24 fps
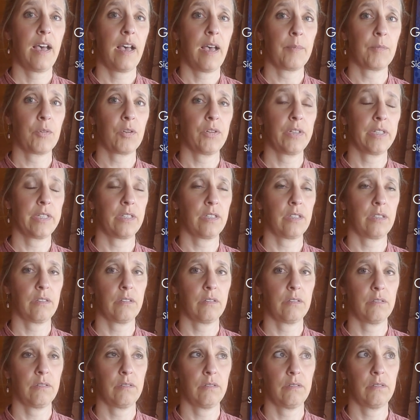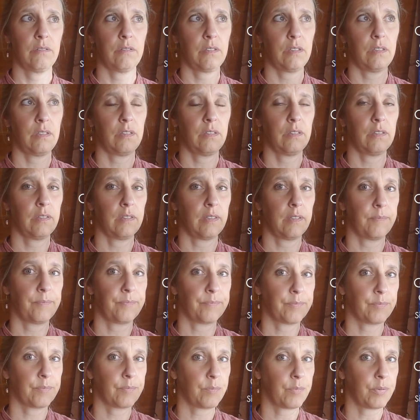I'm going to
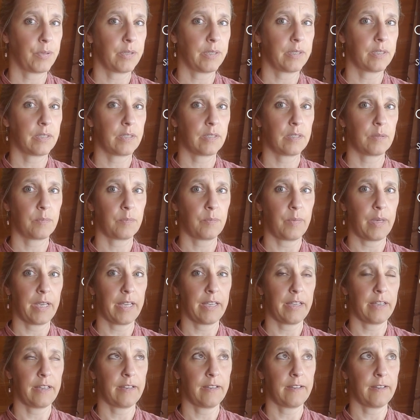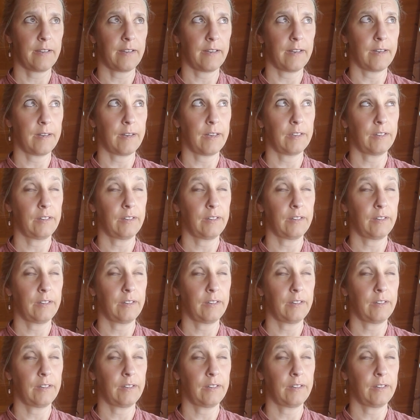put my uh,